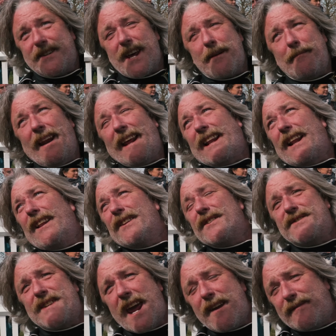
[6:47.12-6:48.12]
take the little
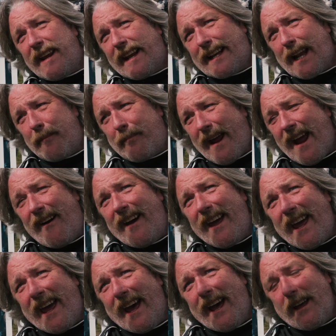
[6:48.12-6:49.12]
safety clip out
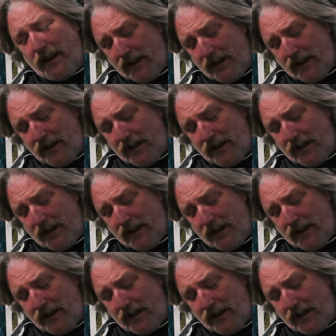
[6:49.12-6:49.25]
here